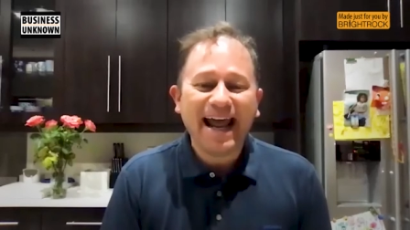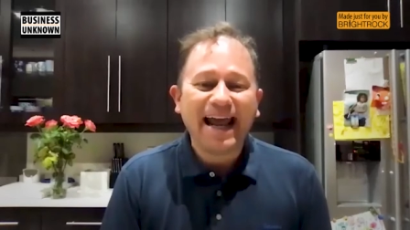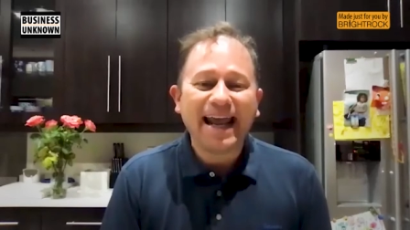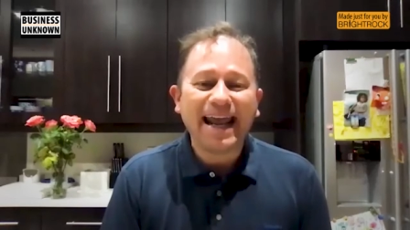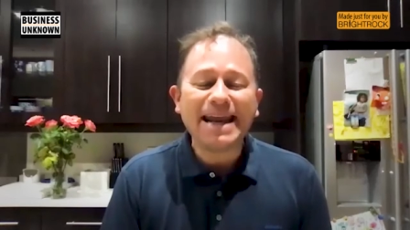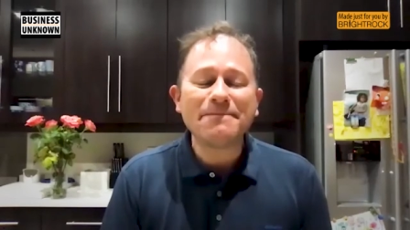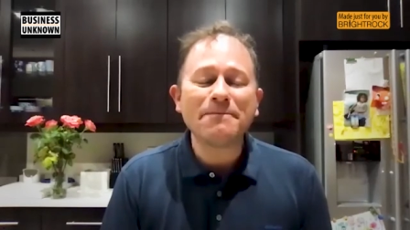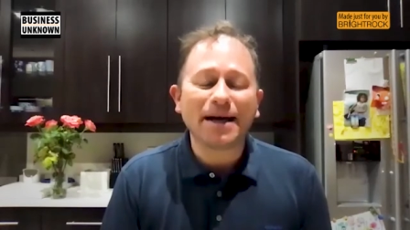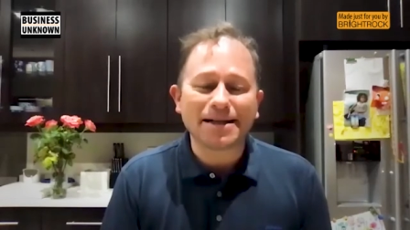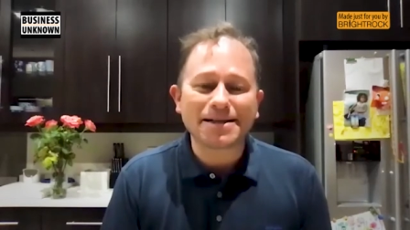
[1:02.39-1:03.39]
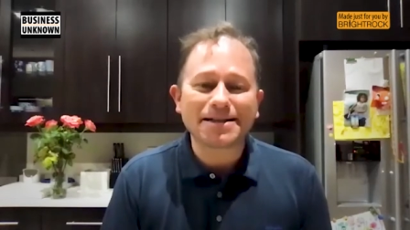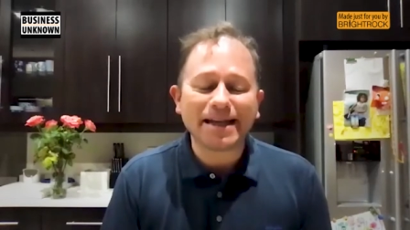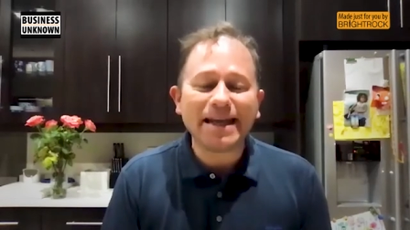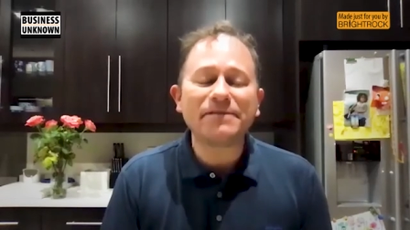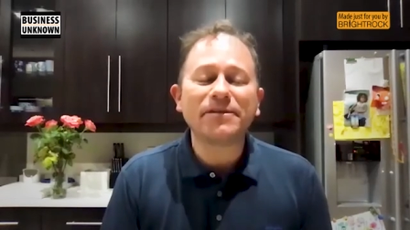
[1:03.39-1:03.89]
It, it,
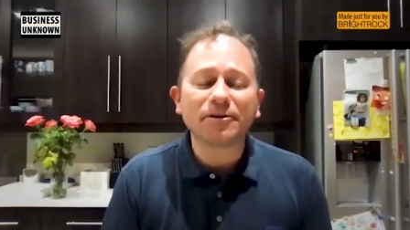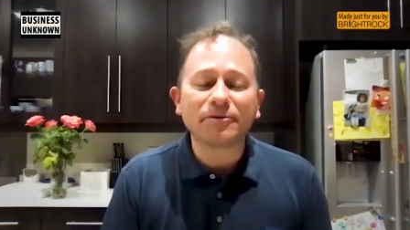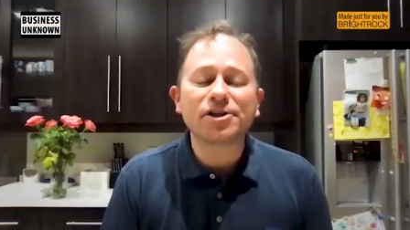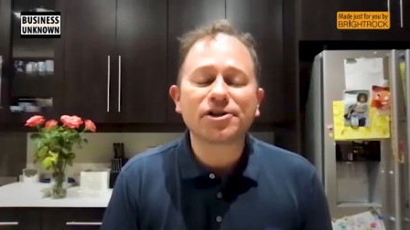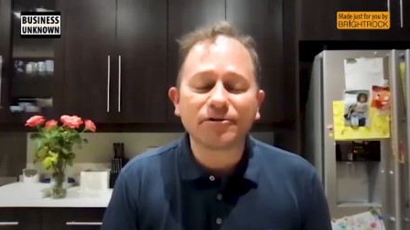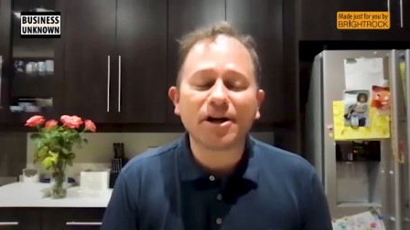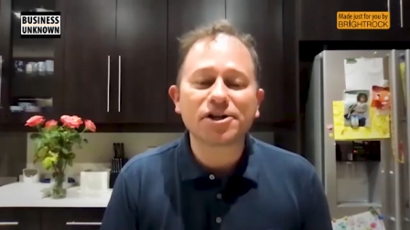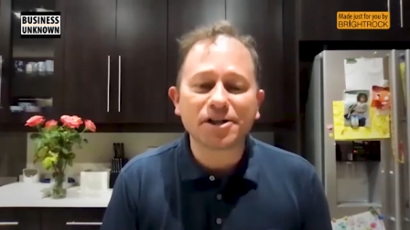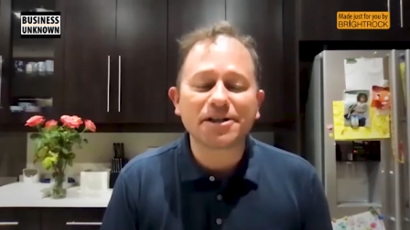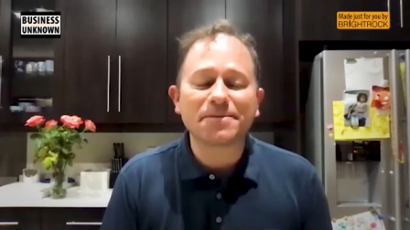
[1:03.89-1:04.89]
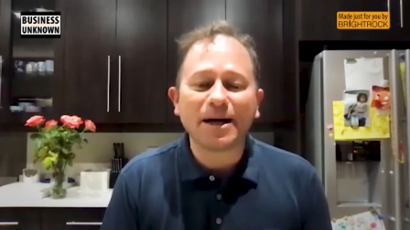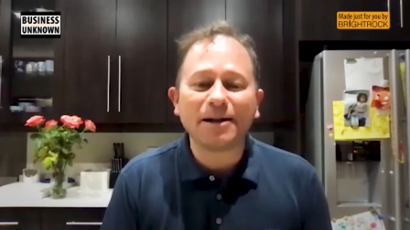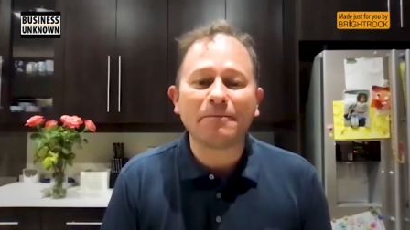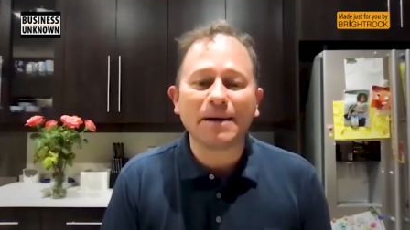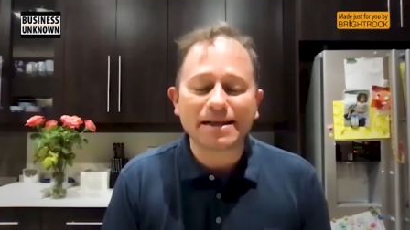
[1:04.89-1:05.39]
must, even the Richard Rushton smile
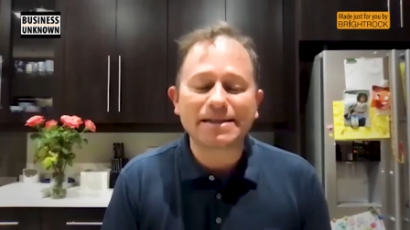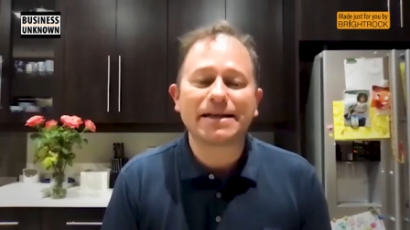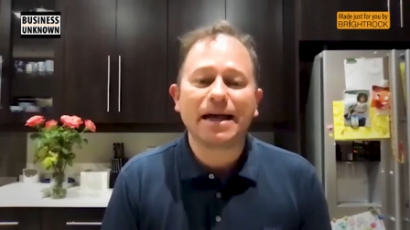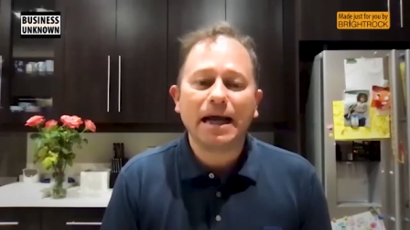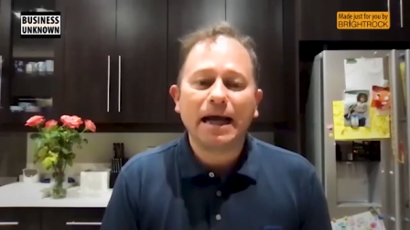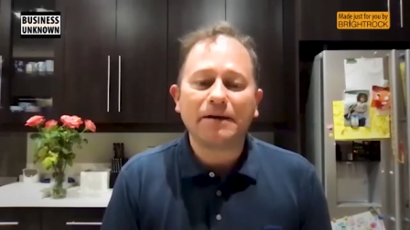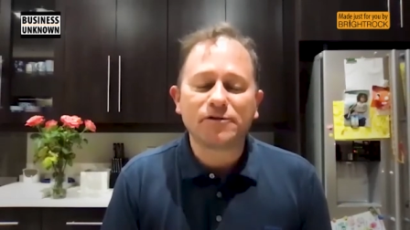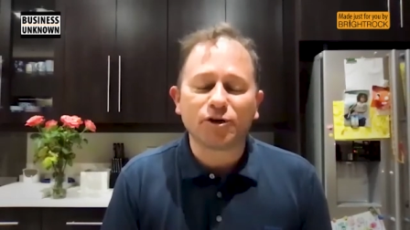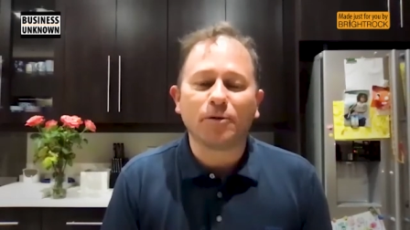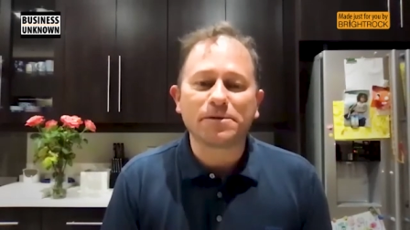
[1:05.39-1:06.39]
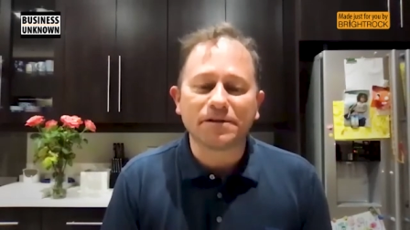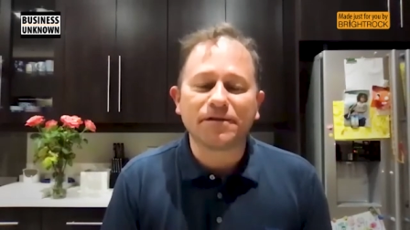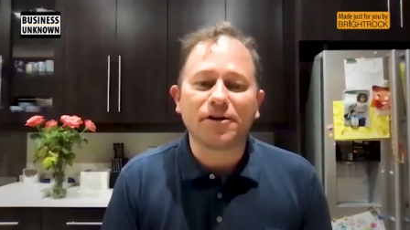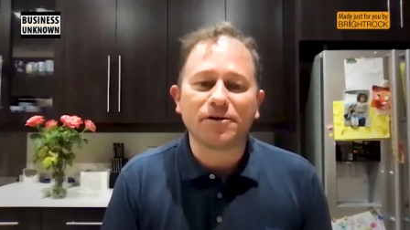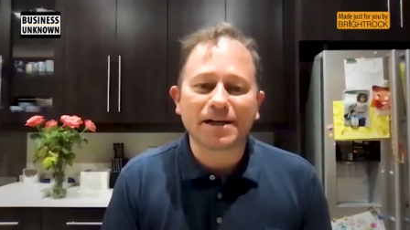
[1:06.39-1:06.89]
must have dropped a
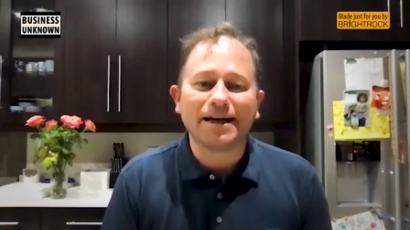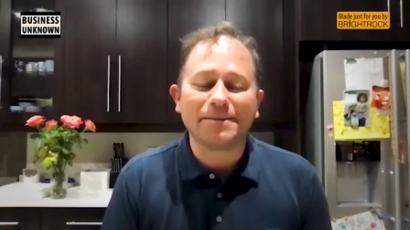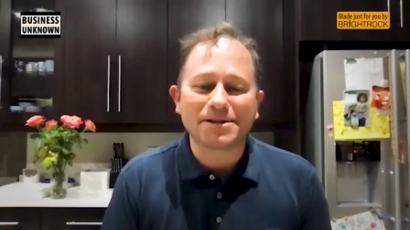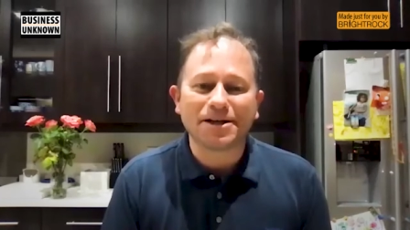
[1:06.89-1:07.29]
few times